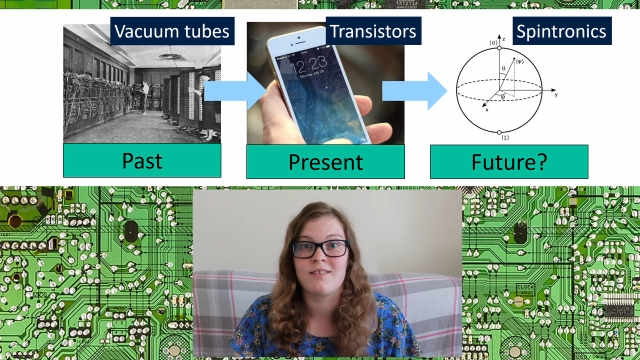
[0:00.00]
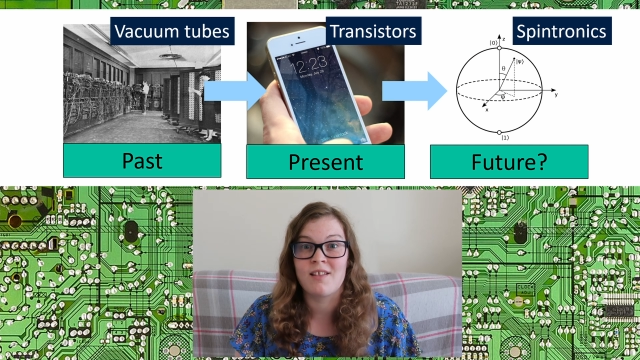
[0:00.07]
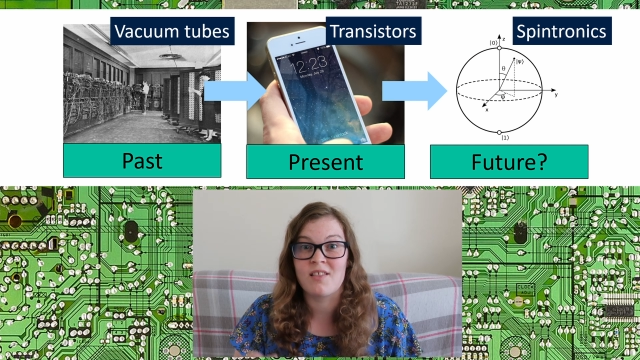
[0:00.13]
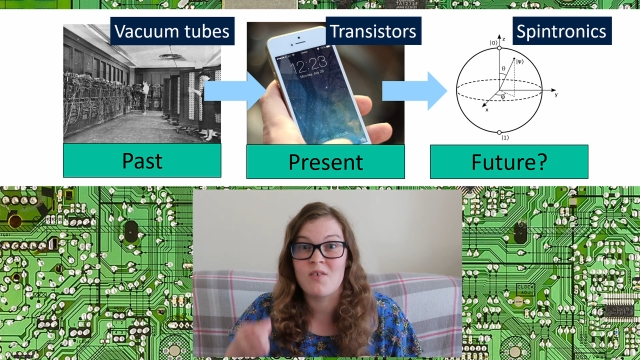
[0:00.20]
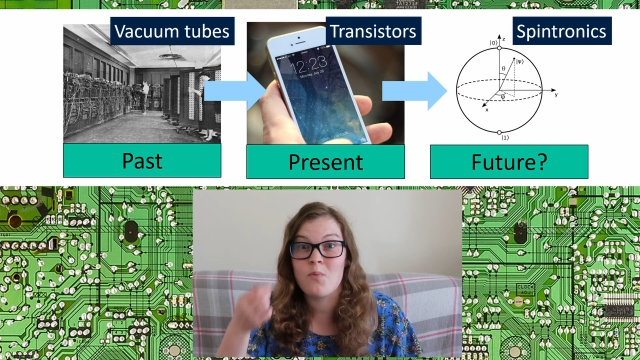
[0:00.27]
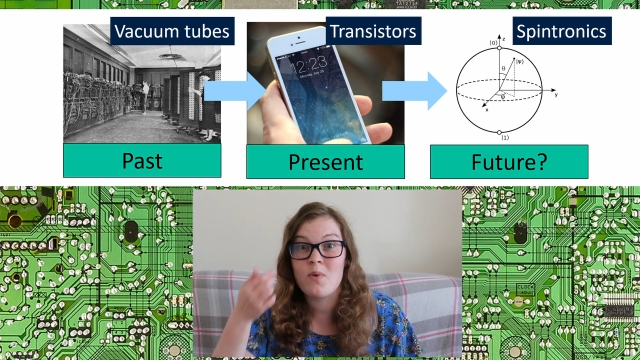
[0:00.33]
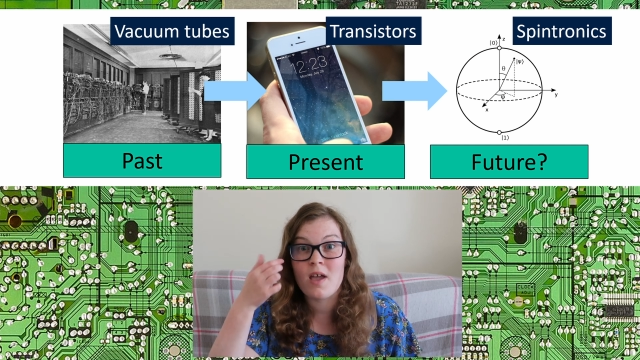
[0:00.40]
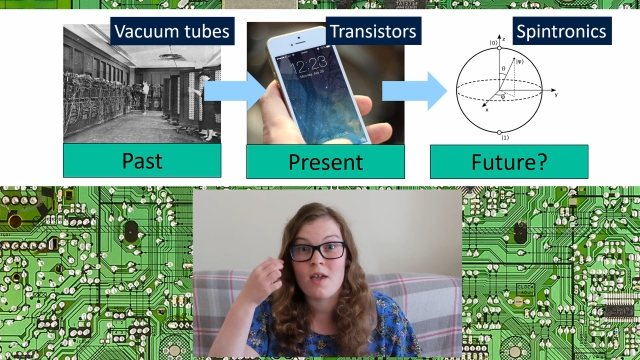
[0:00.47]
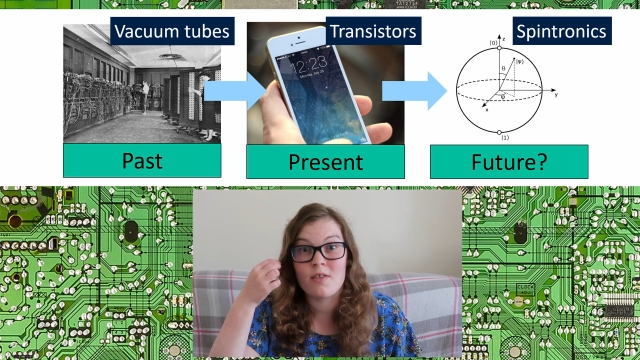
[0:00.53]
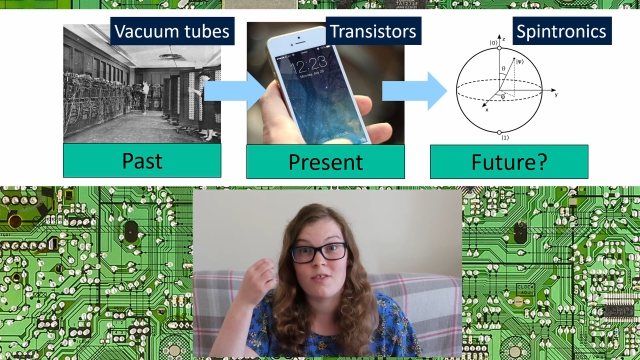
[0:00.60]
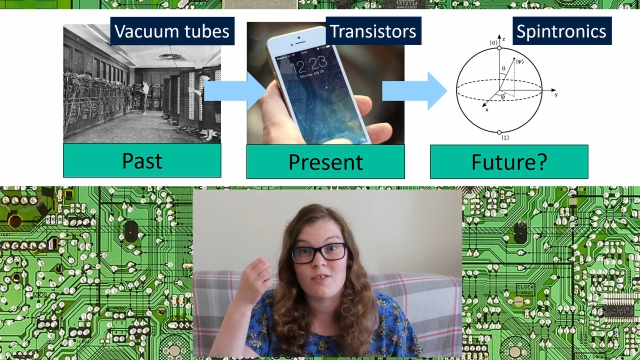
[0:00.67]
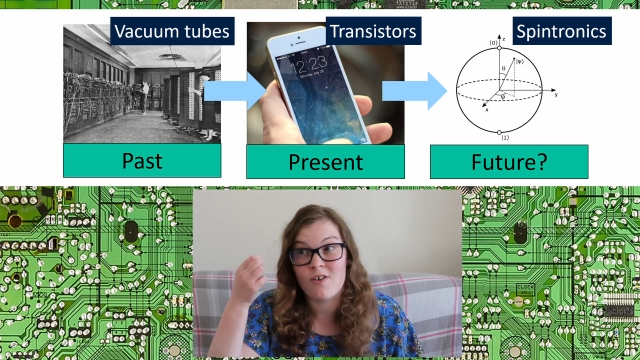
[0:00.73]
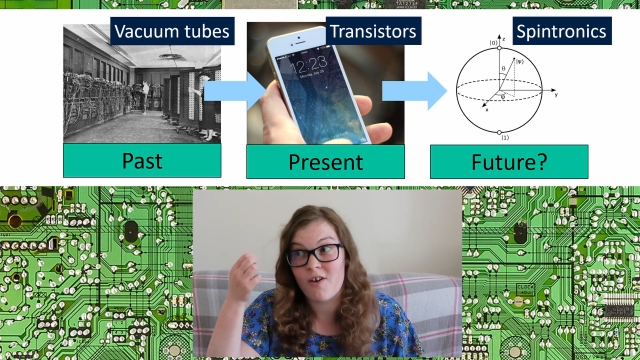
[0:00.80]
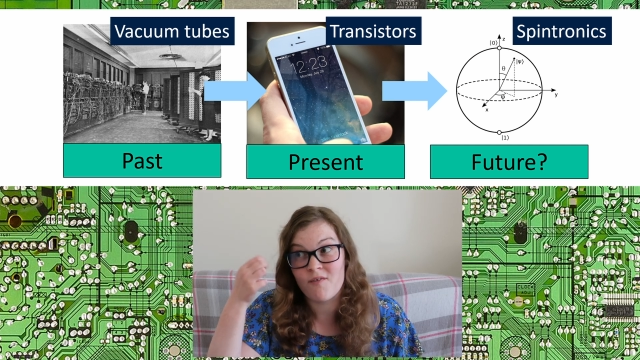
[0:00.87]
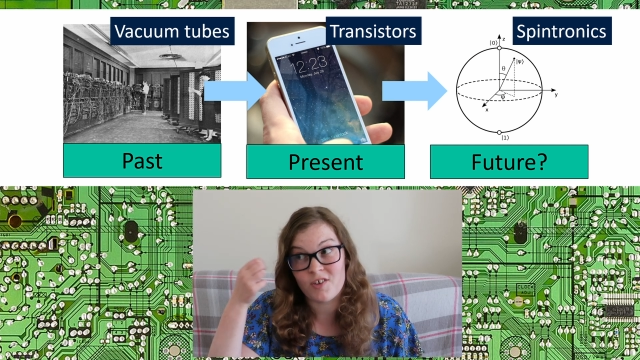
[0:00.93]
than the width
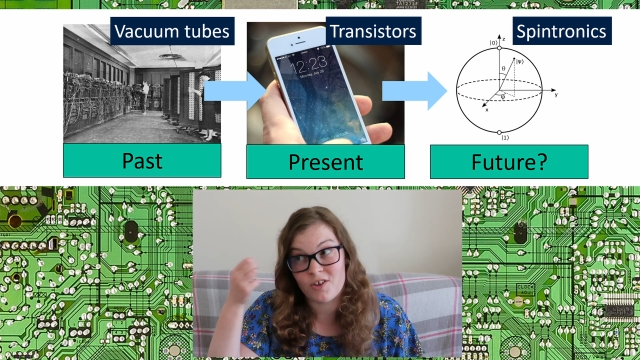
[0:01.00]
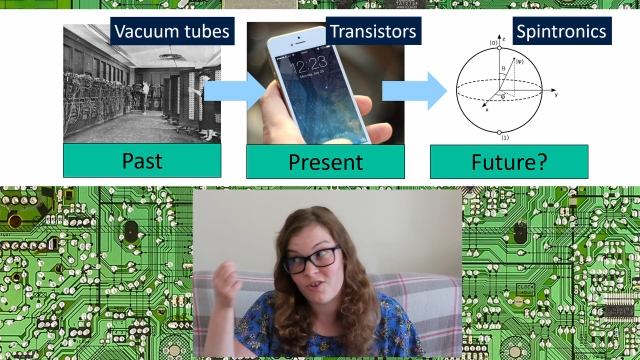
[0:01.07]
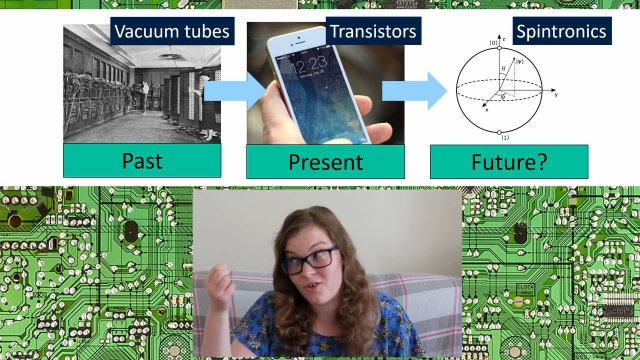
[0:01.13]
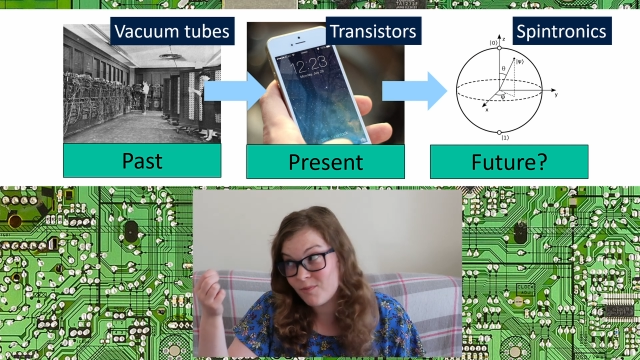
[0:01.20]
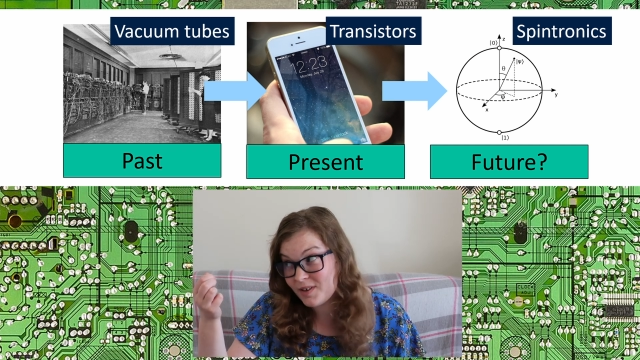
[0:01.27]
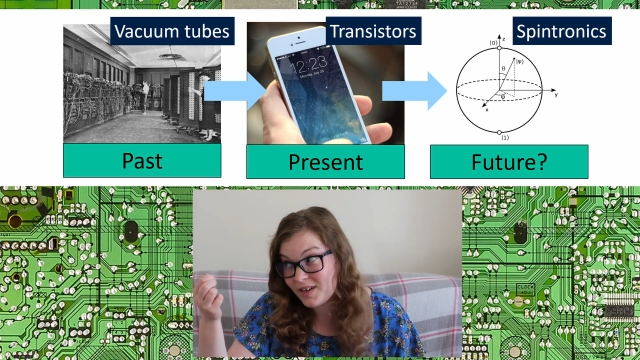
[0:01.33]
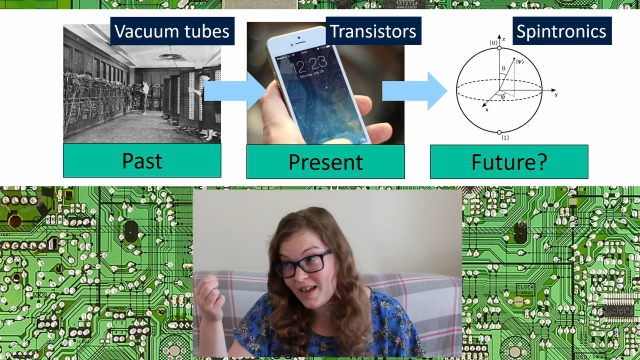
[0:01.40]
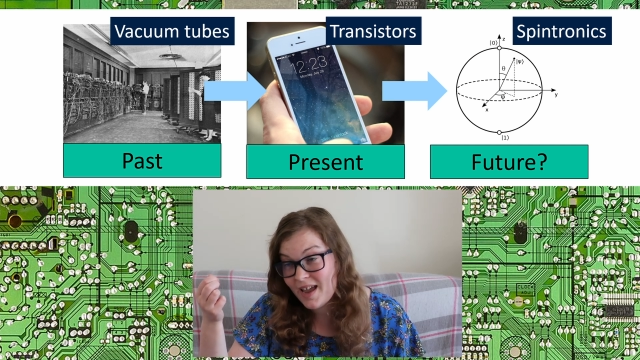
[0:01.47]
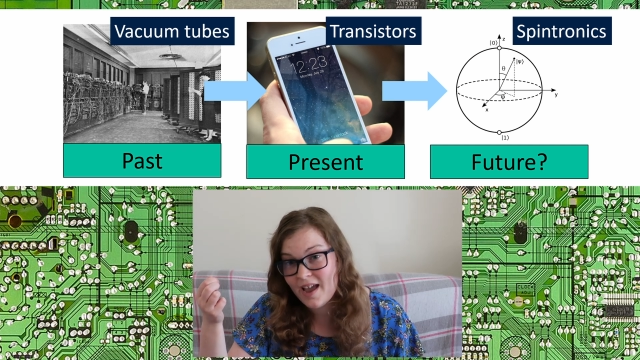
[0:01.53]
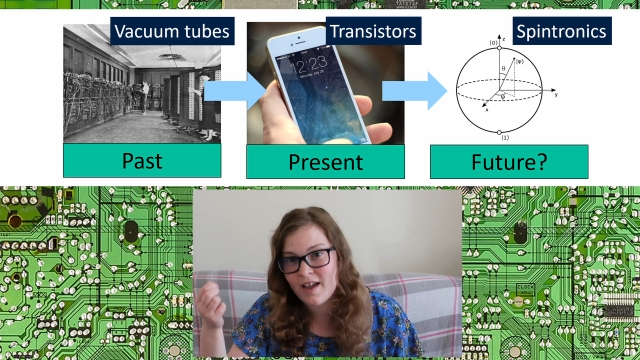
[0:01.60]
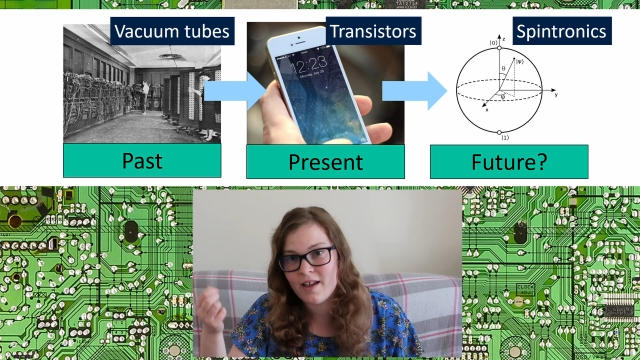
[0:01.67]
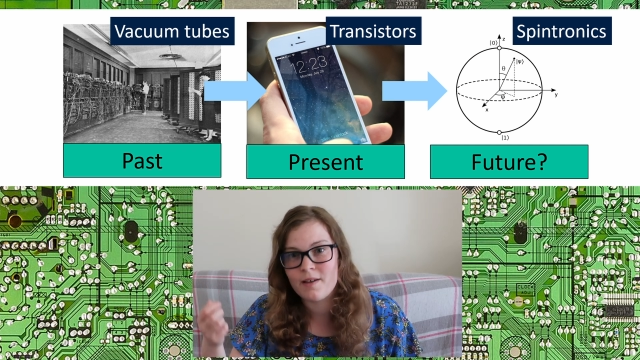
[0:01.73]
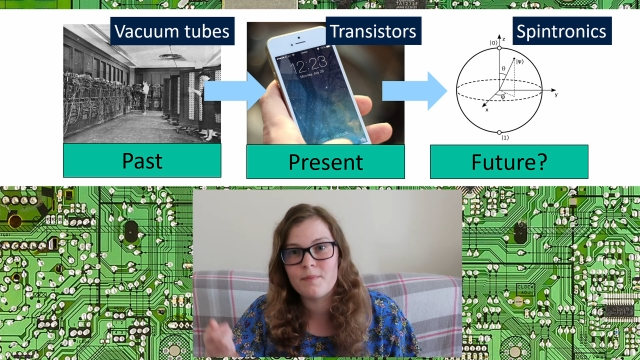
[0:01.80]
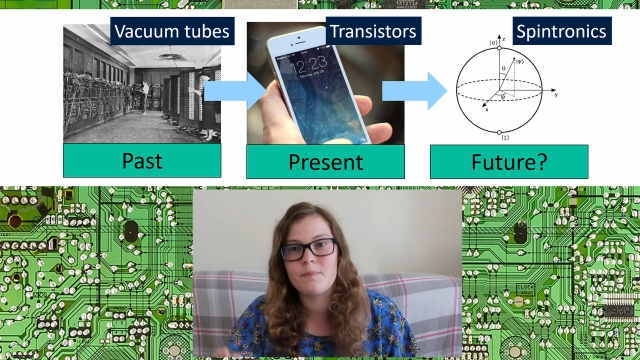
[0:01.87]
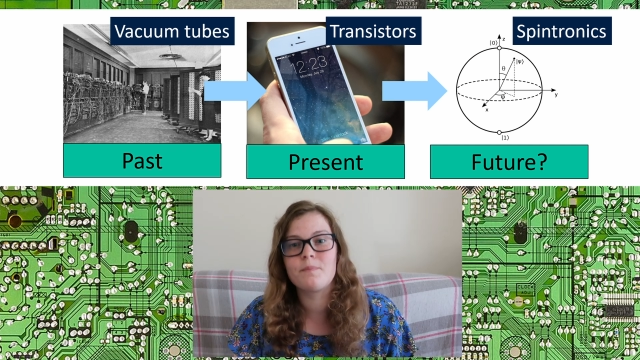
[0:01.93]
of a human hair.